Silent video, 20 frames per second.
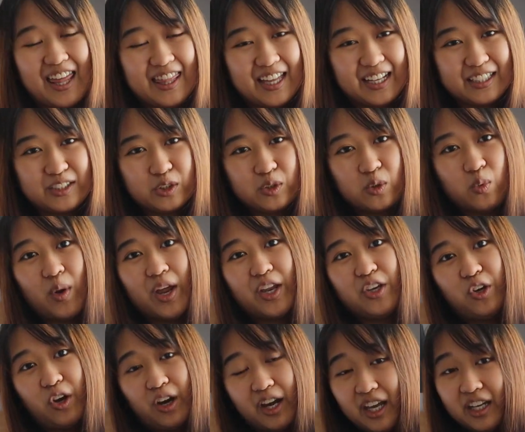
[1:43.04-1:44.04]
And that's
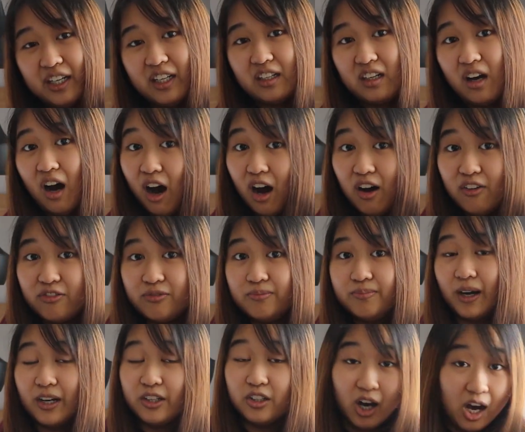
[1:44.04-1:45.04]
when you're headed off,
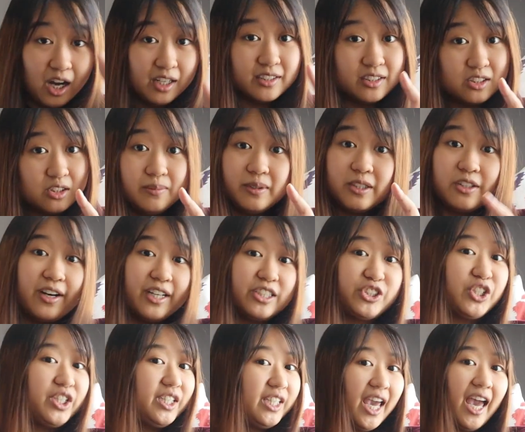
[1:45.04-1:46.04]
but not to
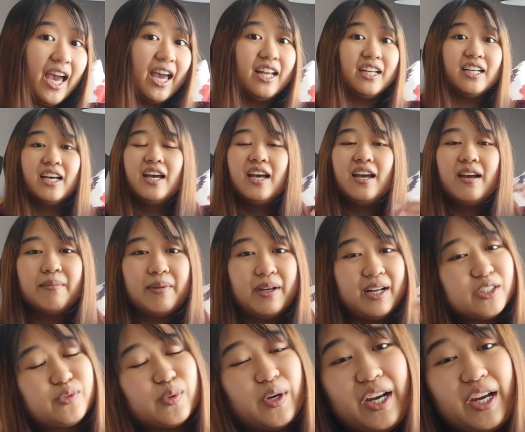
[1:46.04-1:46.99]
immigration yet, but that's